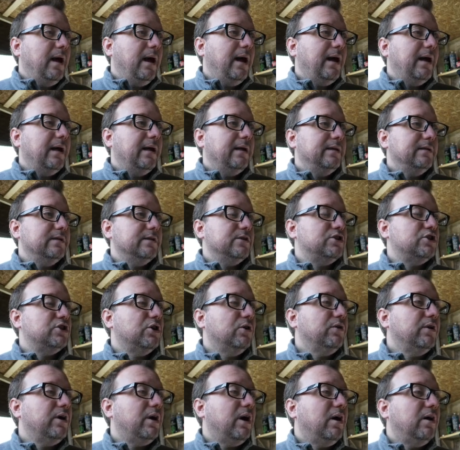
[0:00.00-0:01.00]
And
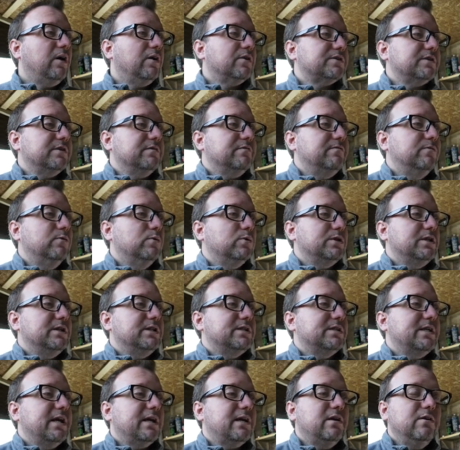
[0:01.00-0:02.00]
John R's in
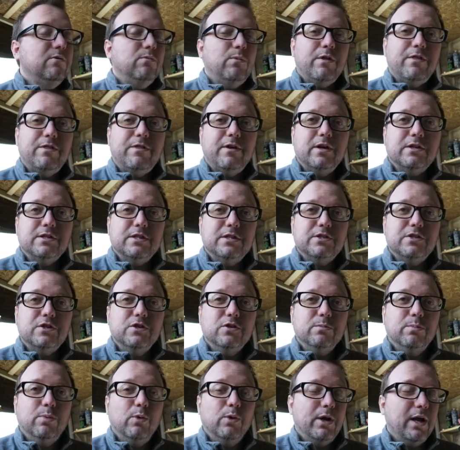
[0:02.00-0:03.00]
42nd with
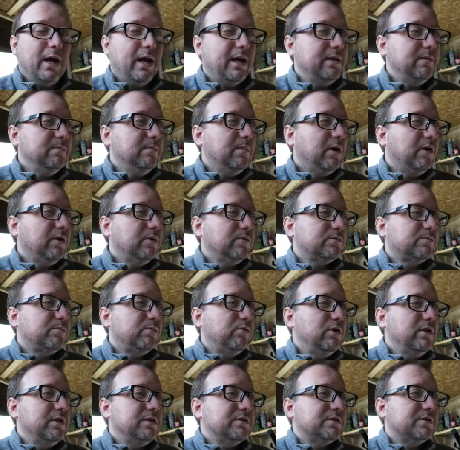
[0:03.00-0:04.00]
32.8 miles.
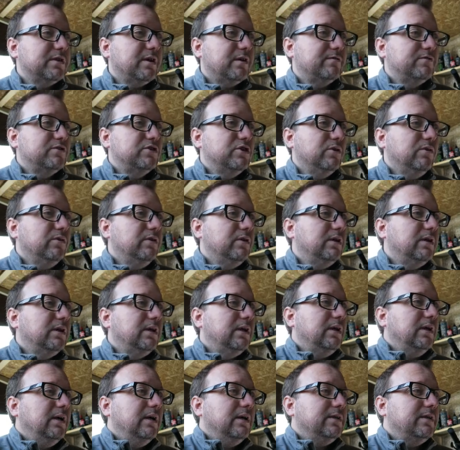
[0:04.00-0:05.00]
Brilliant stuff, John.
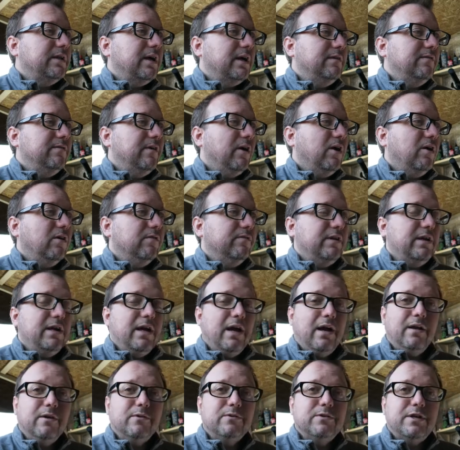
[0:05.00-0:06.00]
Dave Harvey,
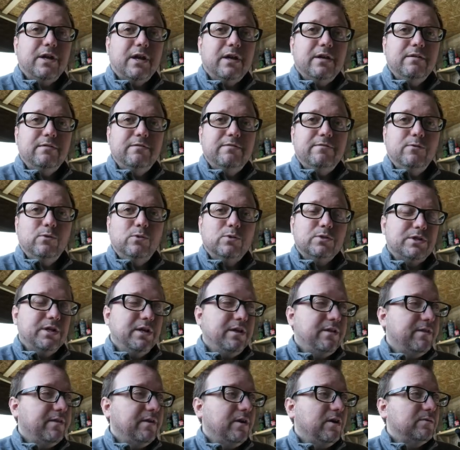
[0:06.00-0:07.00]
hello Dave,
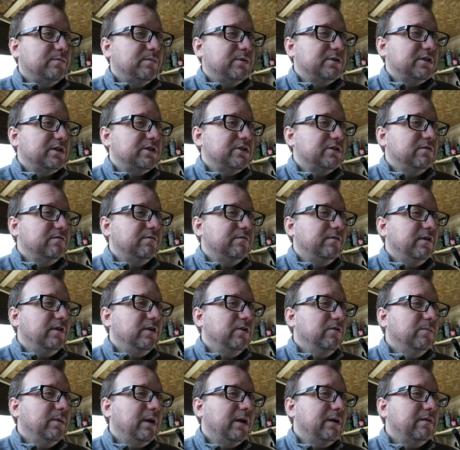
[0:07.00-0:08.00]
43rd position for
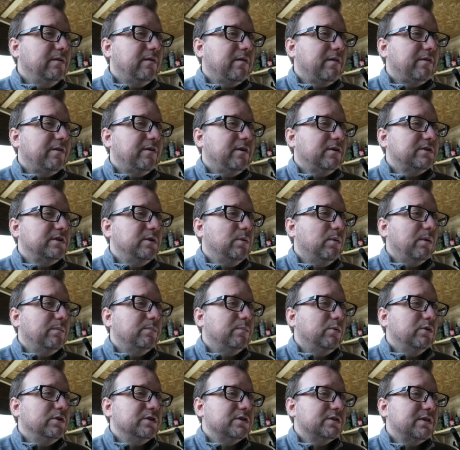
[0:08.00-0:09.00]
you, mate.
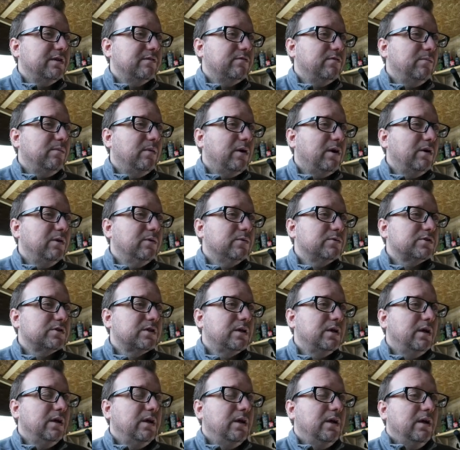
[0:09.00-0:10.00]
31.7
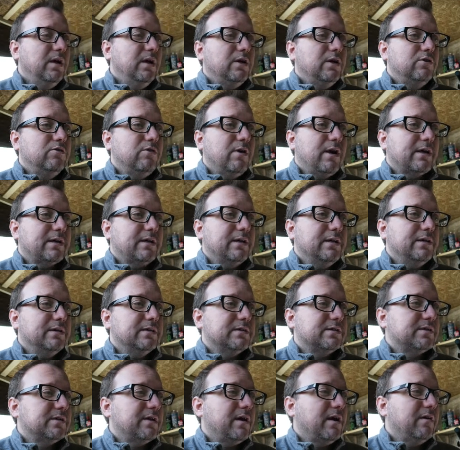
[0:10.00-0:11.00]
miles, cracking
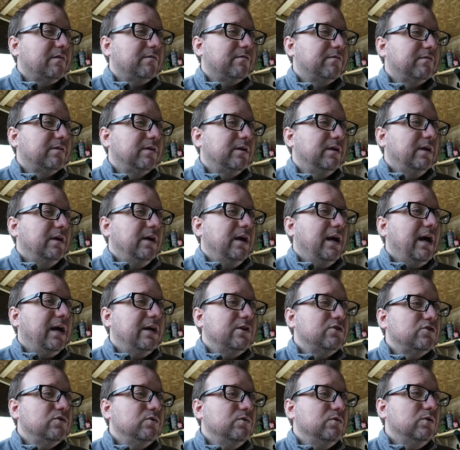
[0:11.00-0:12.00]
stuff.
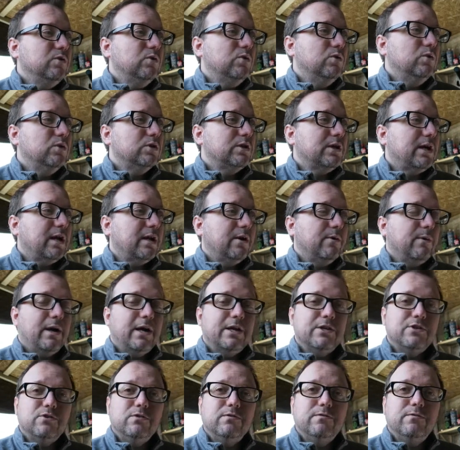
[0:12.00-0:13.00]
Andrew Lord, hello
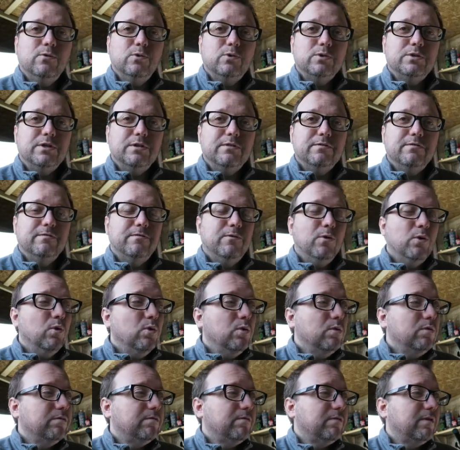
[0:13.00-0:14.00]
Andrew,
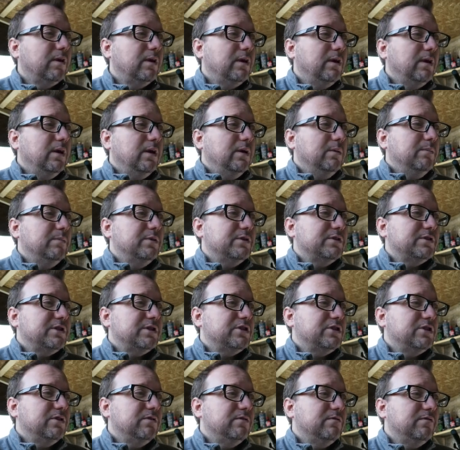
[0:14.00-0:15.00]
44th
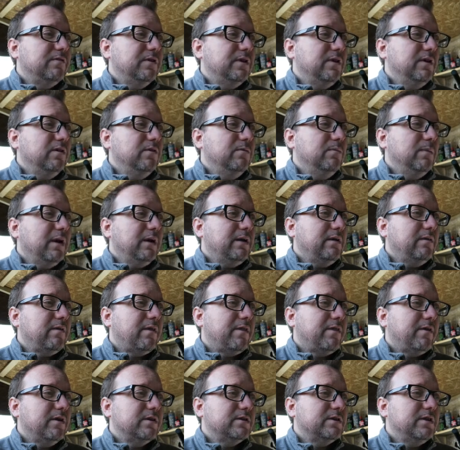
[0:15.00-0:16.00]
position for you,
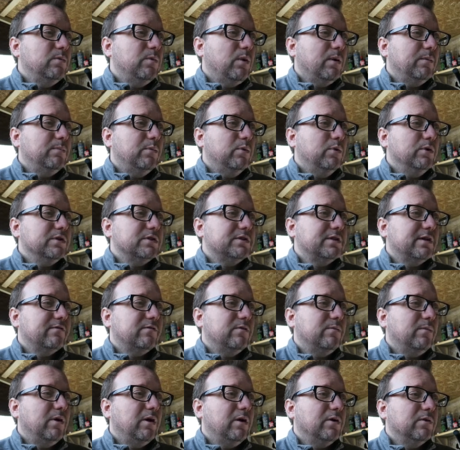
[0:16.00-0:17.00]
mate. 31.7
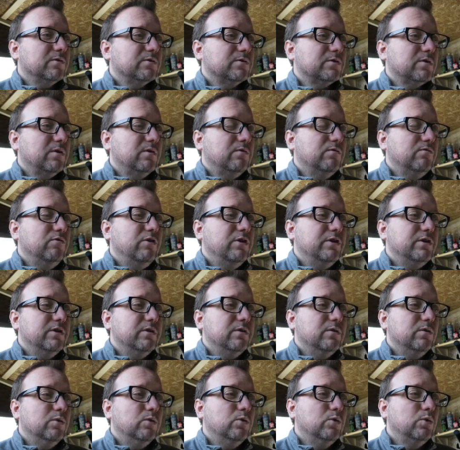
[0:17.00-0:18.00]
miles
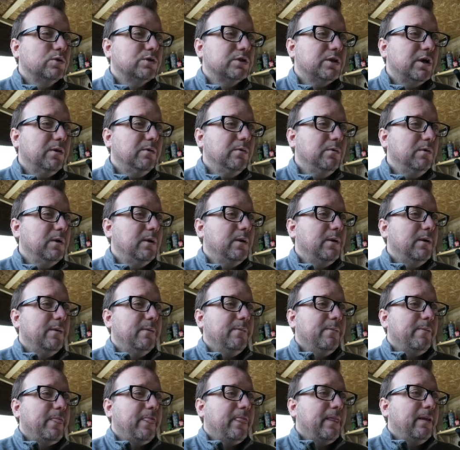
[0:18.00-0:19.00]
ridden also.
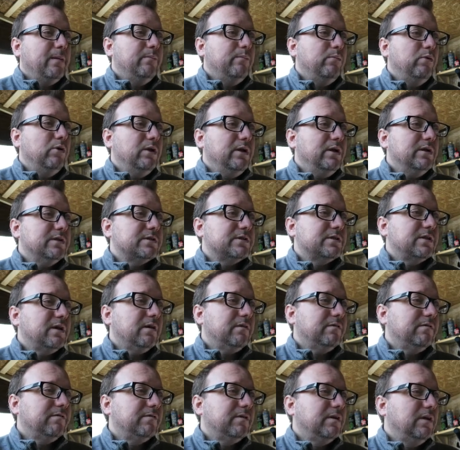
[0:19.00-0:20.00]
Brilliant
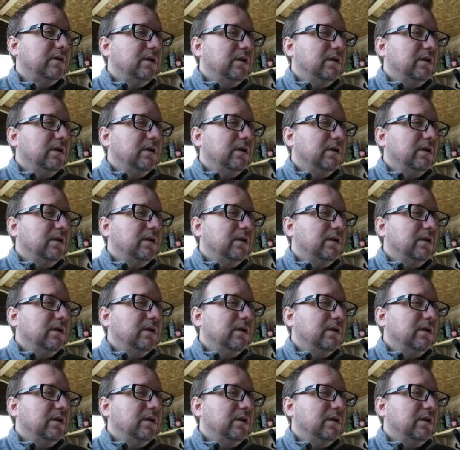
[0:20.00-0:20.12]
stuff.